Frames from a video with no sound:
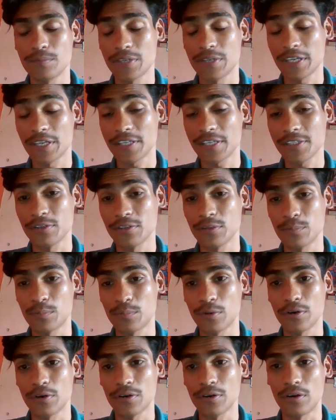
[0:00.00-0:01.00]
takes your
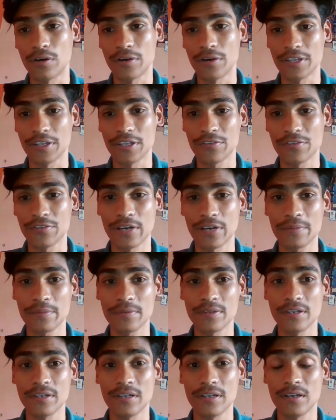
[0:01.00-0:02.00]
pawn on e5,
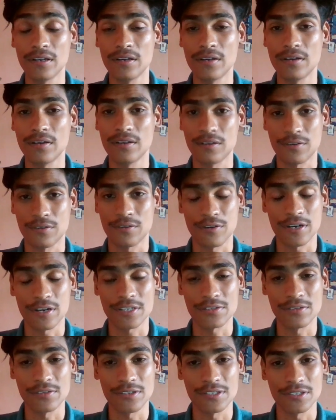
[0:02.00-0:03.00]

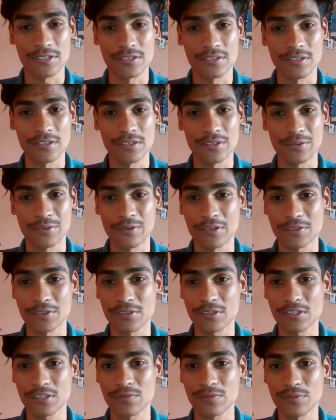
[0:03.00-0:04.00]
congratulations, you are
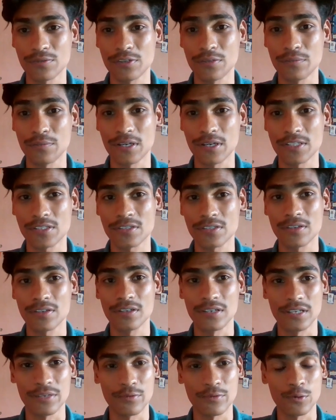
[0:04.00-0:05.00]
successfully passed
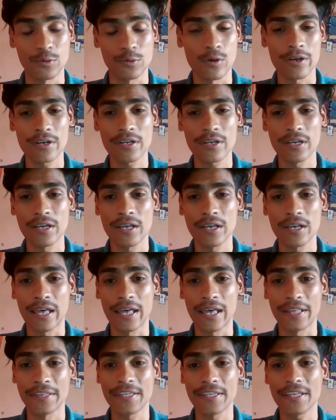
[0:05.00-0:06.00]
level 1,
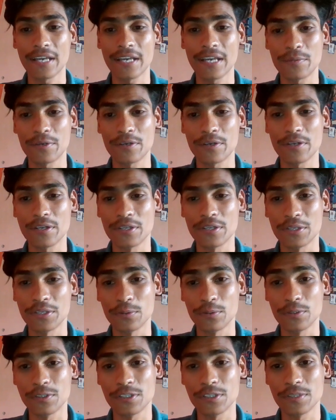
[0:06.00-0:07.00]
and then after
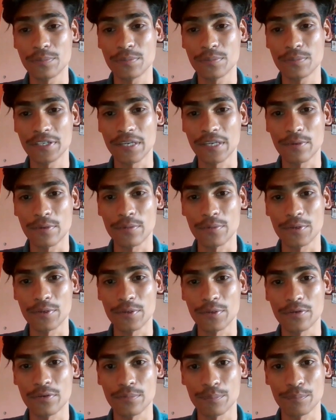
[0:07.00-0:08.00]
you will simply develop
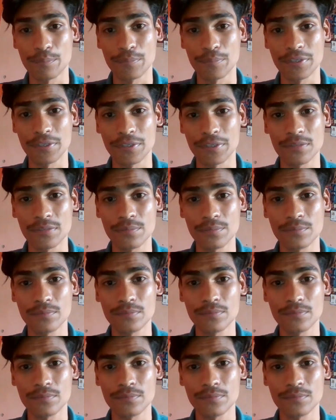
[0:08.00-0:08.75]
your bishop